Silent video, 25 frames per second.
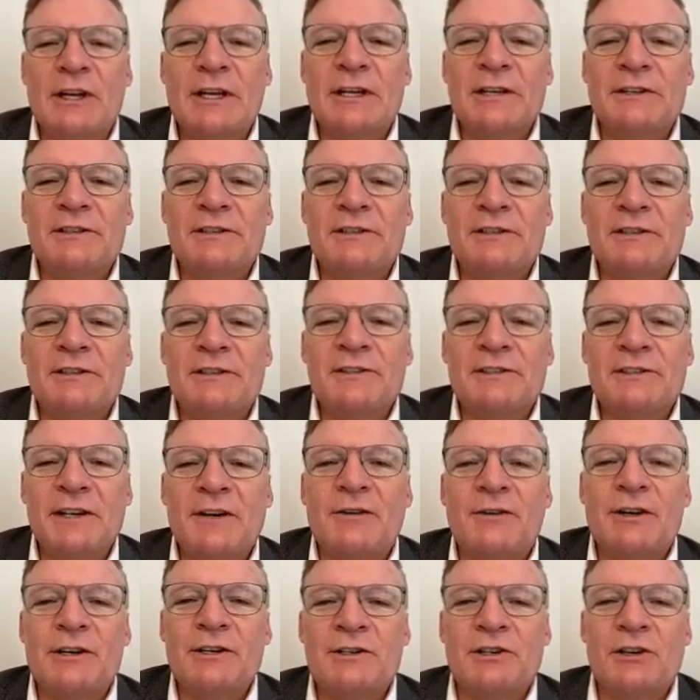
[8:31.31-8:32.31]

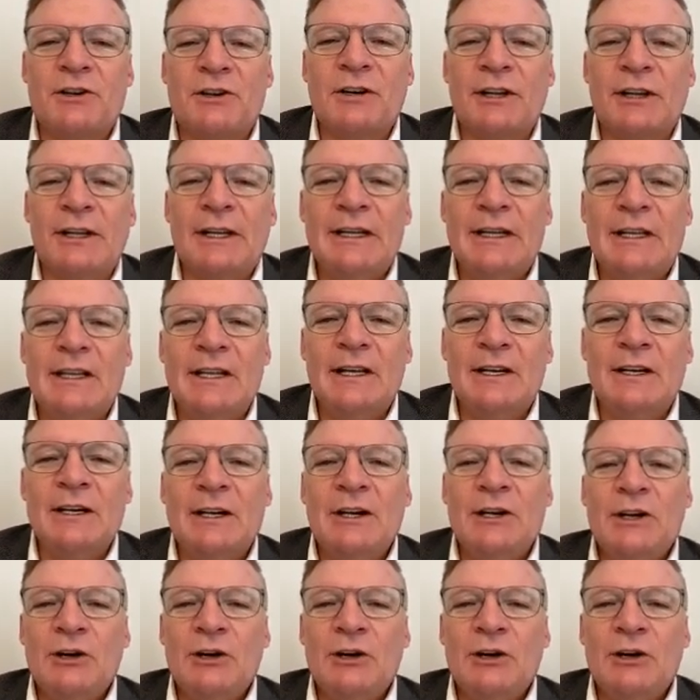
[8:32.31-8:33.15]
consider internally that